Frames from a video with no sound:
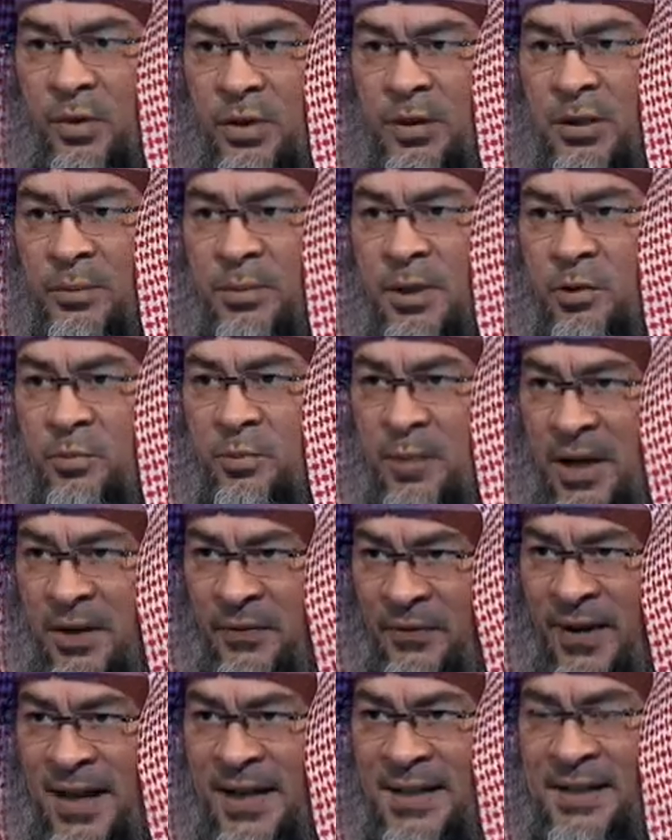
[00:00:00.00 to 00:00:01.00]
What about
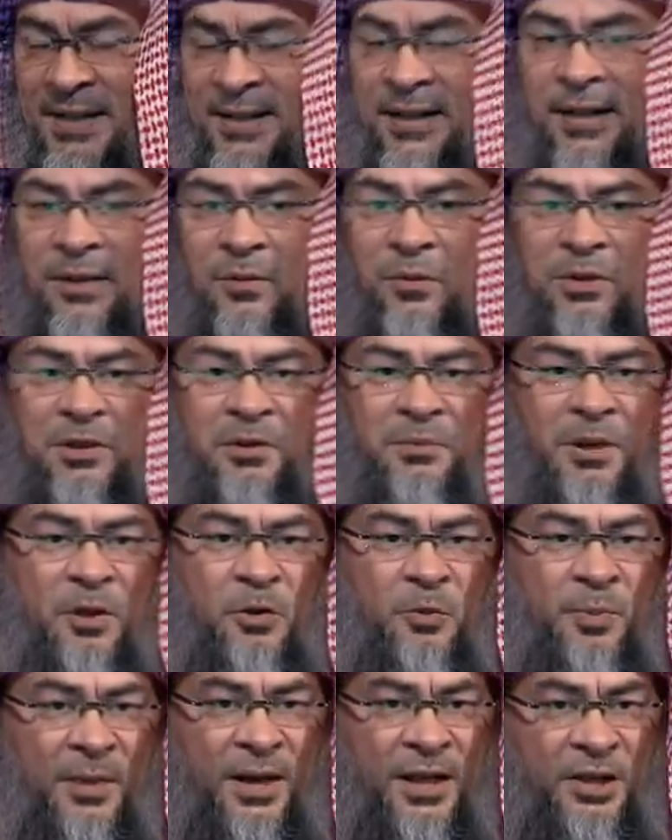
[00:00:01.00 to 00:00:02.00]
my fasting? What
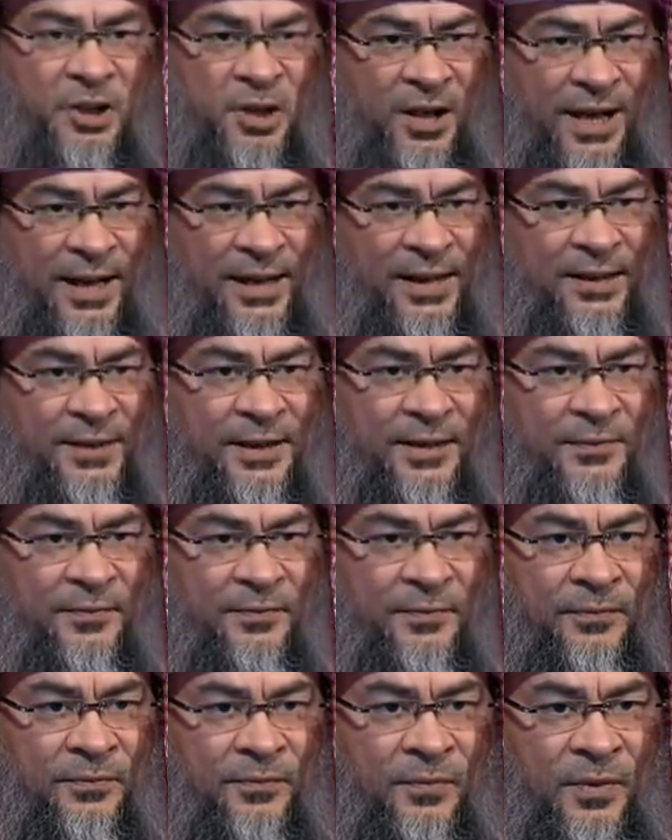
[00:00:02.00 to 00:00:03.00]
about my charity?
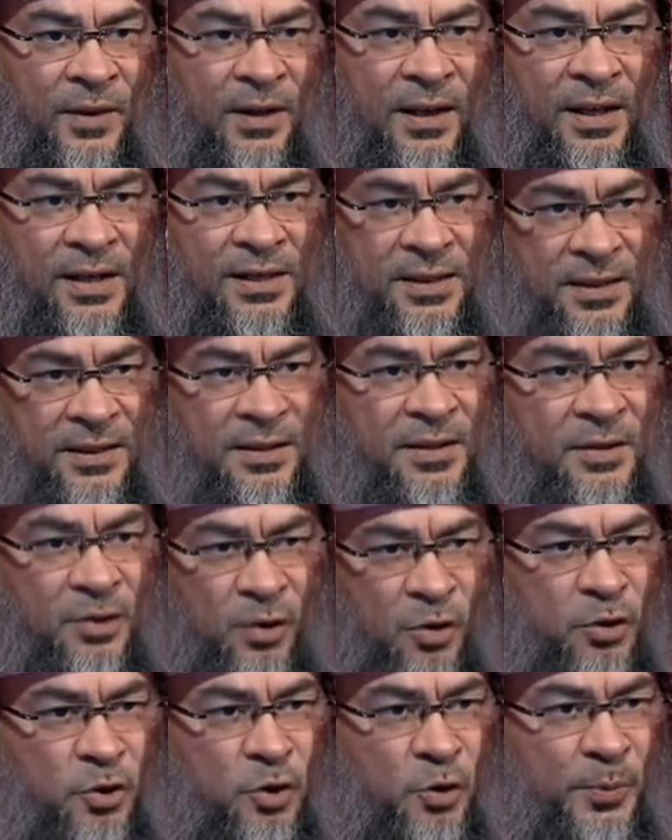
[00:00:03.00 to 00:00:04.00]
Isn't this
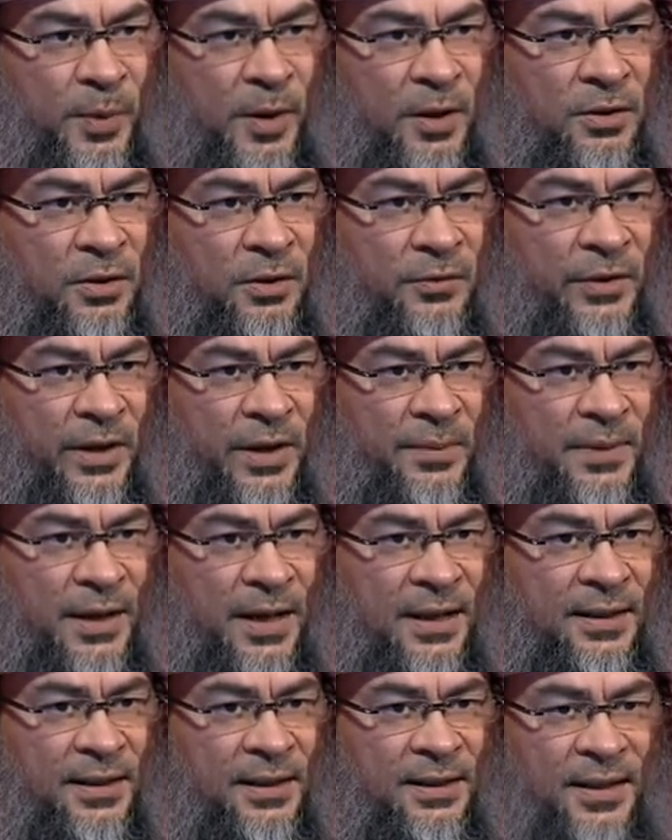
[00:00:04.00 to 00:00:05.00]
also part of
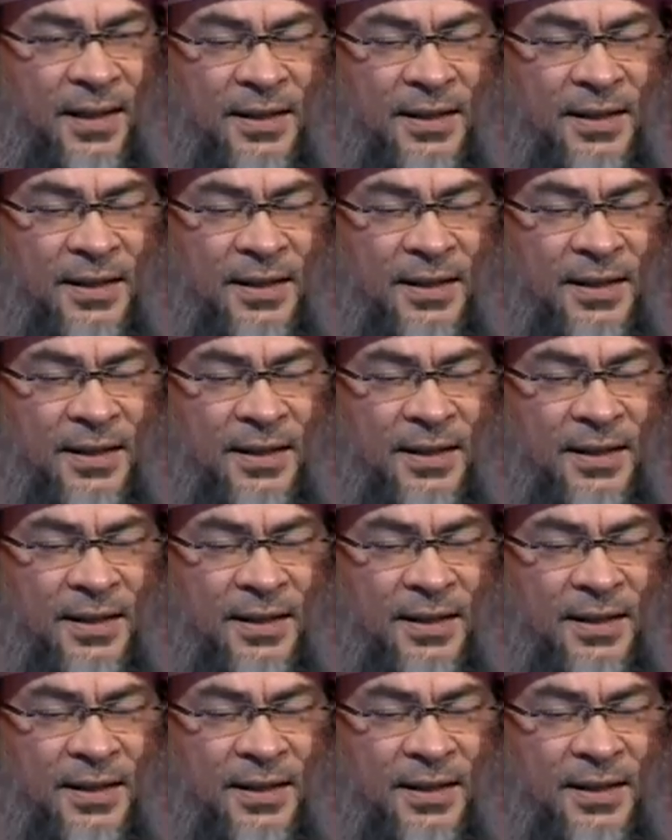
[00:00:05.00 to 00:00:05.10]
ibadah?